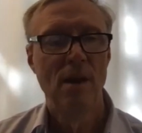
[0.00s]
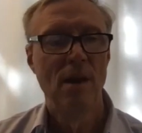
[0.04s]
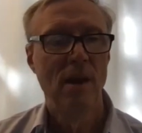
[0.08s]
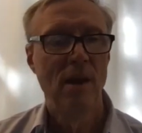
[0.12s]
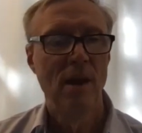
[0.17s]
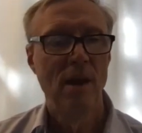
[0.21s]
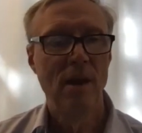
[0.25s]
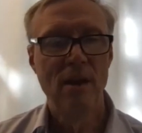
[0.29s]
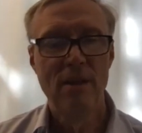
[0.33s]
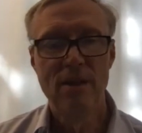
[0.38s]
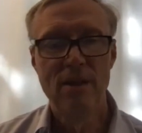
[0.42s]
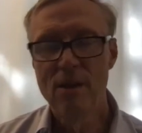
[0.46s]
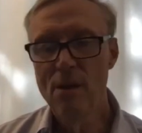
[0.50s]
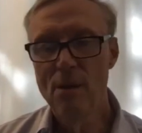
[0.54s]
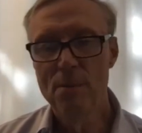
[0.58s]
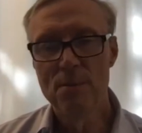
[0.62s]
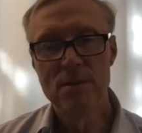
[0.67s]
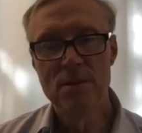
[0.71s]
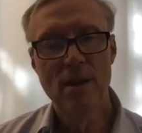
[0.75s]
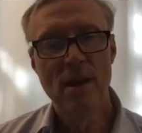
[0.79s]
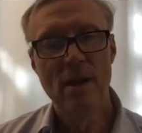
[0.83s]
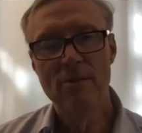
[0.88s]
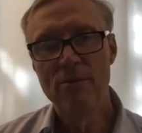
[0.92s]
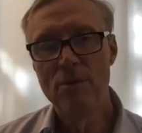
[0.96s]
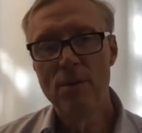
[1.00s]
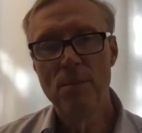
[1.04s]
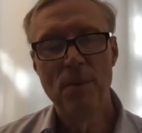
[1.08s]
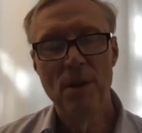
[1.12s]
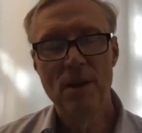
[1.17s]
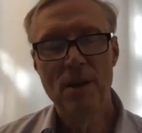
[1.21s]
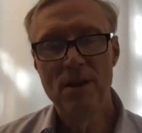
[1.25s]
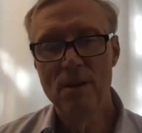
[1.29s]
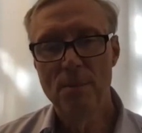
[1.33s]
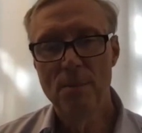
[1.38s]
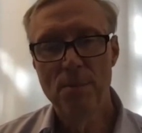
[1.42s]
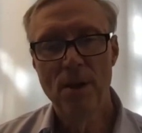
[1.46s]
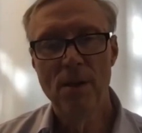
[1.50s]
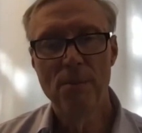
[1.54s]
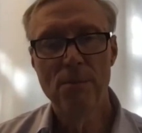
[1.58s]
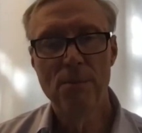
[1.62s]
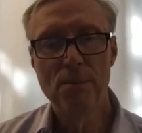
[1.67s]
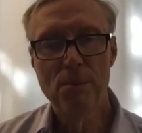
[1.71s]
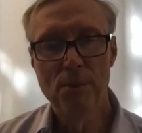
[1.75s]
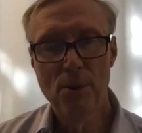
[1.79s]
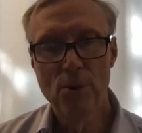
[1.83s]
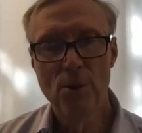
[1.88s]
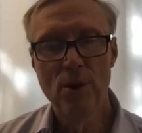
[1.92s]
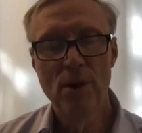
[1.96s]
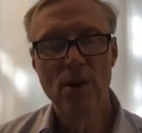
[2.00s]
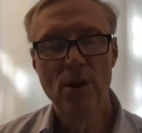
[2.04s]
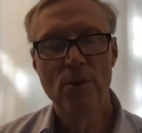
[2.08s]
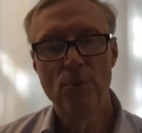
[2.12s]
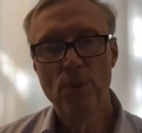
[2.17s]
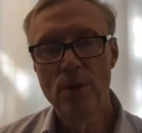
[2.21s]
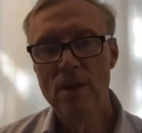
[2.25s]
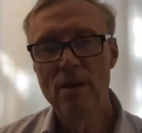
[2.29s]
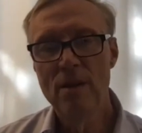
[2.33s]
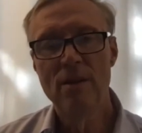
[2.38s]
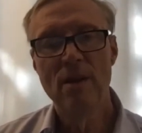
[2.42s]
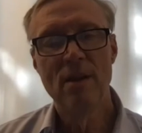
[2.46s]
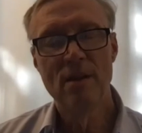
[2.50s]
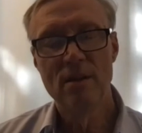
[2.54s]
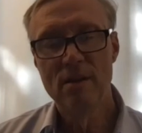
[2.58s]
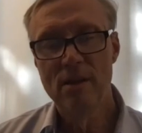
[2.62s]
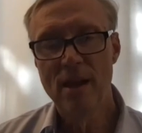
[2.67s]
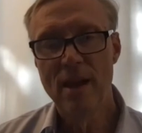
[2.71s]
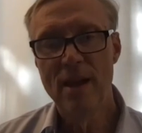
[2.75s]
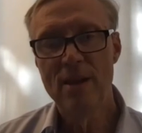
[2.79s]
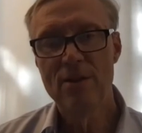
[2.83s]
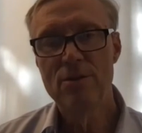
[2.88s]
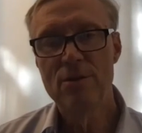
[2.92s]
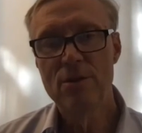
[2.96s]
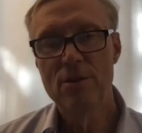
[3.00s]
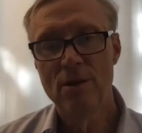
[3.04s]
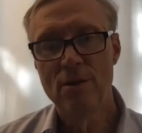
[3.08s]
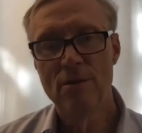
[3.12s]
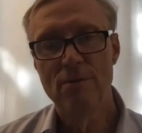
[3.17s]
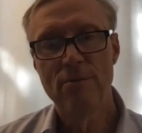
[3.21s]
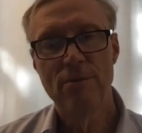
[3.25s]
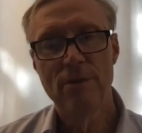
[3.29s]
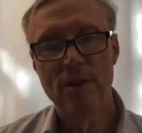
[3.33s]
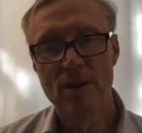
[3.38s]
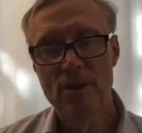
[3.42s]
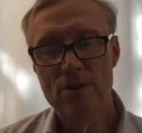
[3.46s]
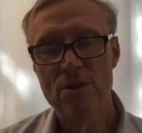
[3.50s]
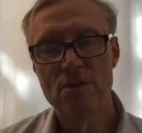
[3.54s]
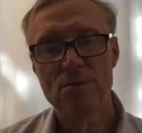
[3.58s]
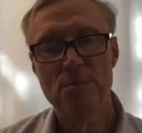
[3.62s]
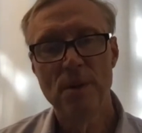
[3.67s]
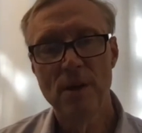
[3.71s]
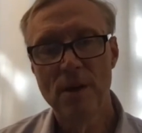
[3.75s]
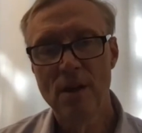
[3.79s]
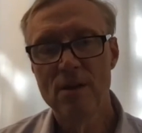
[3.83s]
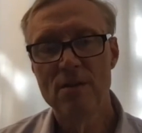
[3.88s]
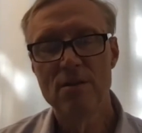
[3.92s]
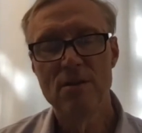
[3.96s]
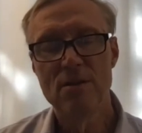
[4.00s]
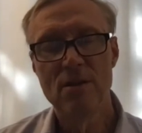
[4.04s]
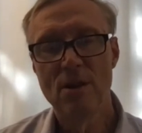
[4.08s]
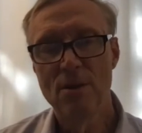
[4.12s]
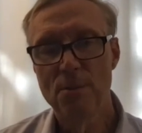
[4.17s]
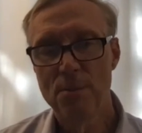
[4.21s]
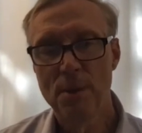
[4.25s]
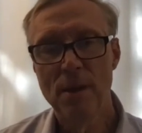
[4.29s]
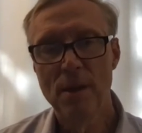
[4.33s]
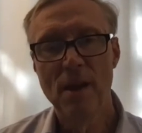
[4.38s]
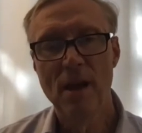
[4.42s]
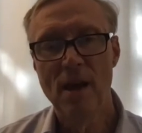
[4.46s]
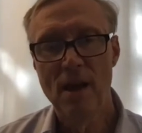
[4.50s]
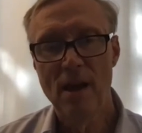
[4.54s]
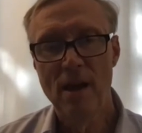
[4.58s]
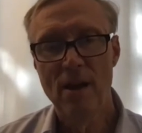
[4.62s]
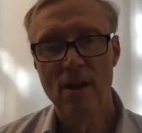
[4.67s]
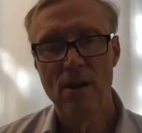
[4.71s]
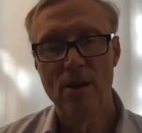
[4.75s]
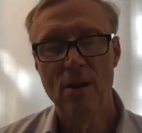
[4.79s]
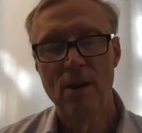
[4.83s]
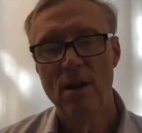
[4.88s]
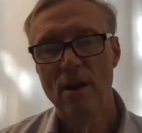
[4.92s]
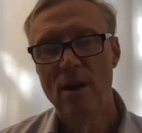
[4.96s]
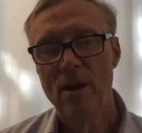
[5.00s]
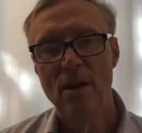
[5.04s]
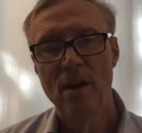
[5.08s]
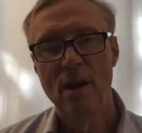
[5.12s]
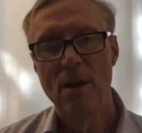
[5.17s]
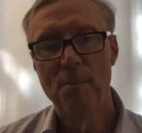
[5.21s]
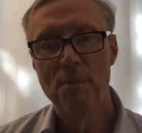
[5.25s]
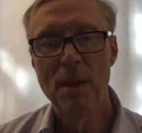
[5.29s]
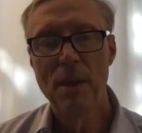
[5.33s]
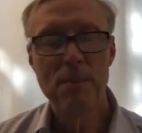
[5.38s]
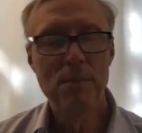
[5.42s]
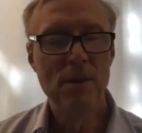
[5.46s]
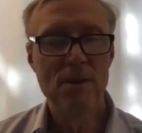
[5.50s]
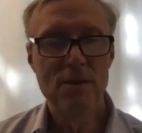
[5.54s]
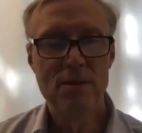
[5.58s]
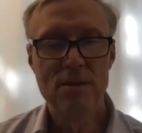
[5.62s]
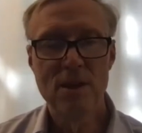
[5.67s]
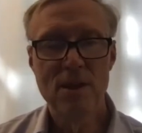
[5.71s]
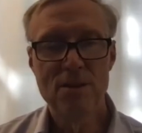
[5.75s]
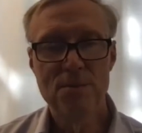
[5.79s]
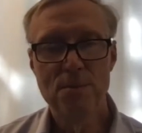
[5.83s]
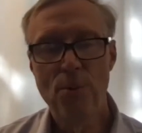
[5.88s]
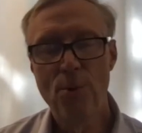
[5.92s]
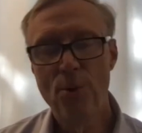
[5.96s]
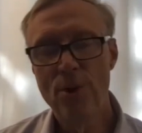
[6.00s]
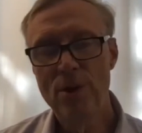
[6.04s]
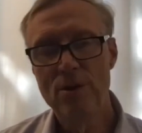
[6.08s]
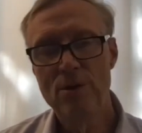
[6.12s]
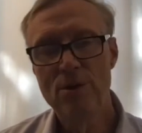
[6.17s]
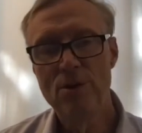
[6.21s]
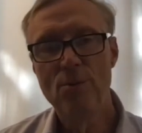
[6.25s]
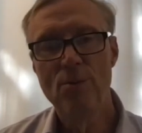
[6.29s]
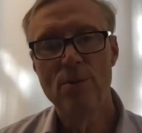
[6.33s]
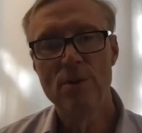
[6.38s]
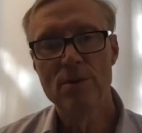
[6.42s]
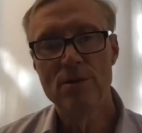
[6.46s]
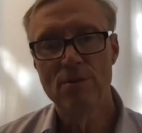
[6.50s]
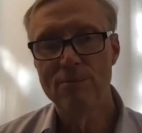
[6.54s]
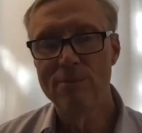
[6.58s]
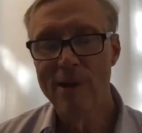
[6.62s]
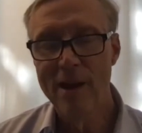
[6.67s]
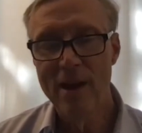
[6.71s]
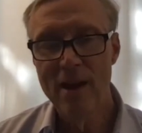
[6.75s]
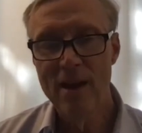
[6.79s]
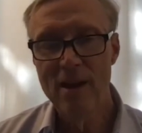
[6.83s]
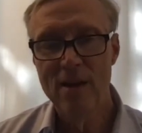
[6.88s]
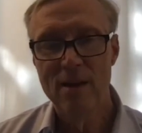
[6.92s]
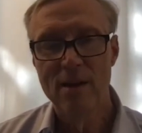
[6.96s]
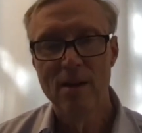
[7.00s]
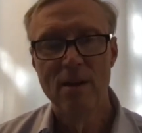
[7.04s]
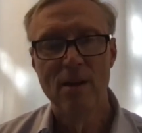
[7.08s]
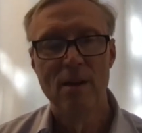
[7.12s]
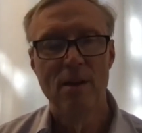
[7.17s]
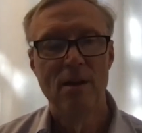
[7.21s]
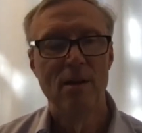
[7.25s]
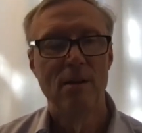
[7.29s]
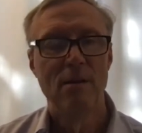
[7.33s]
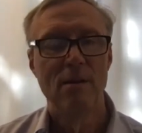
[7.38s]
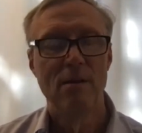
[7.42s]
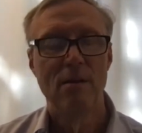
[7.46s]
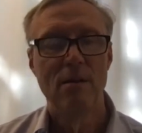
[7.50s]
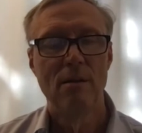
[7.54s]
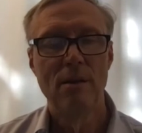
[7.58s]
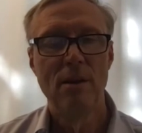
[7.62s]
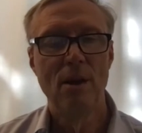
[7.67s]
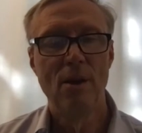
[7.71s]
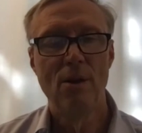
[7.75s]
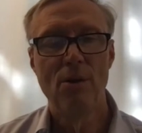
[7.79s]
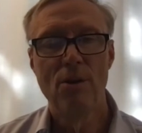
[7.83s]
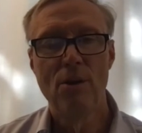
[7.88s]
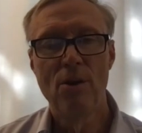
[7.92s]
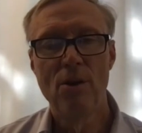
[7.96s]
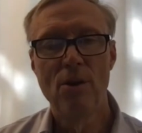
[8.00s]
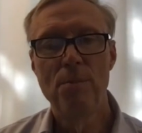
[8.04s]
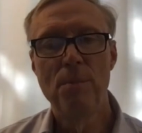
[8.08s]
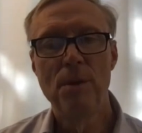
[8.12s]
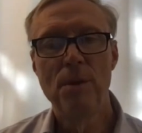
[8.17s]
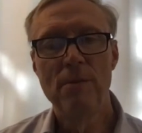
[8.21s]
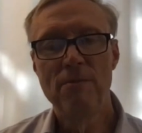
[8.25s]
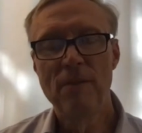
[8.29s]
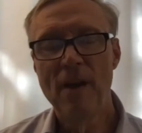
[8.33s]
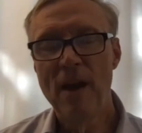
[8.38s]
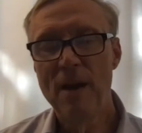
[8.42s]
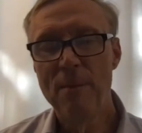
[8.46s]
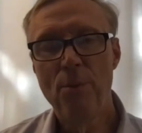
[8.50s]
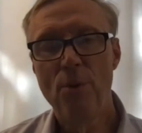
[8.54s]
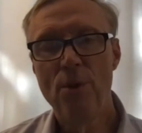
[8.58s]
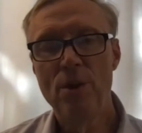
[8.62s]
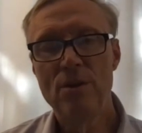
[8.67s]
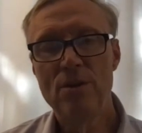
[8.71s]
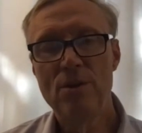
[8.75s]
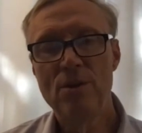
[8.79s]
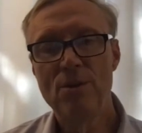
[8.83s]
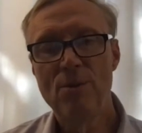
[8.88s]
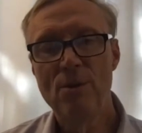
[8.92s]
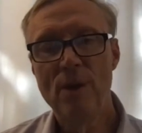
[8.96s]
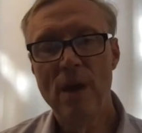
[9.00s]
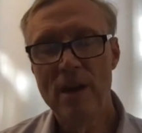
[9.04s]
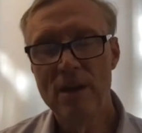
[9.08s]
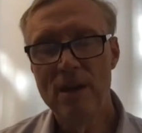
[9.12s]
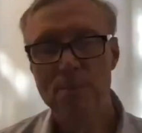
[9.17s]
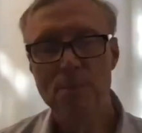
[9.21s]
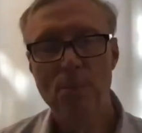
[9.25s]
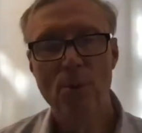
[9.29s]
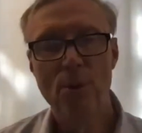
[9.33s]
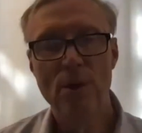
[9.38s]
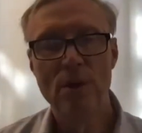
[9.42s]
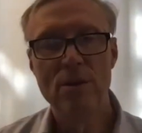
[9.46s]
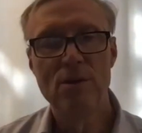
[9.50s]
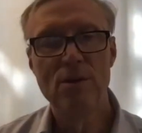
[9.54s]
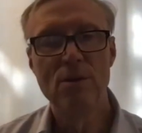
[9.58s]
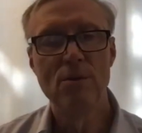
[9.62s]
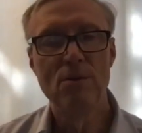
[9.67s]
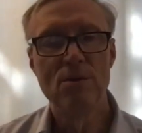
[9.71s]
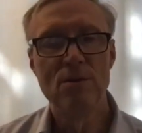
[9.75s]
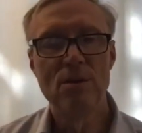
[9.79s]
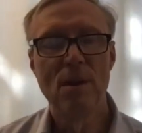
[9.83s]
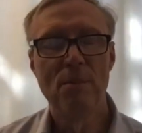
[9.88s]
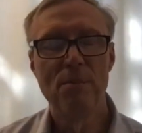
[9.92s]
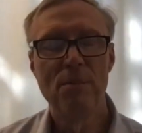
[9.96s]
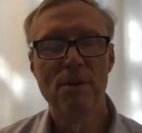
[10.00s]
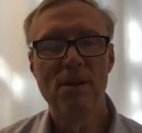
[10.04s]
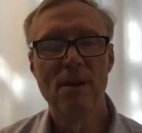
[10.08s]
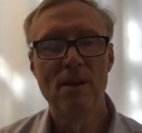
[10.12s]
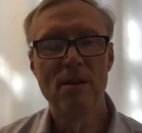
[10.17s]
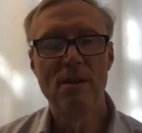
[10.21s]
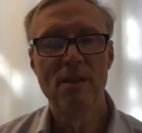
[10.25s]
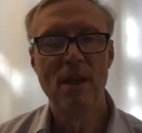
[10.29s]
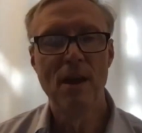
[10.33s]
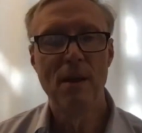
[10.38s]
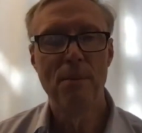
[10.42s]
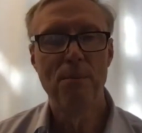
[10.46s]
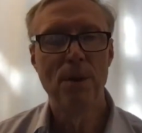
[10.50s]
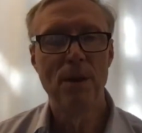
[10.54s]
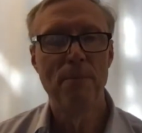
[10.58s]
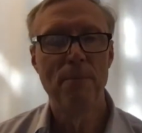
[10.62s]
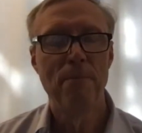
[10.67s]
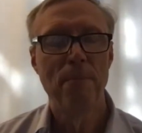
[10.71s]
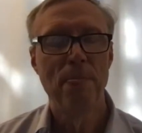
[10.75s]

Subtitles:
And I think almost everybody in the public would agree that in the last year, inflation's been considerably higher. Now, maybe the 6.2 isn't right, you know, could be 5.2, 8.2, something like that. But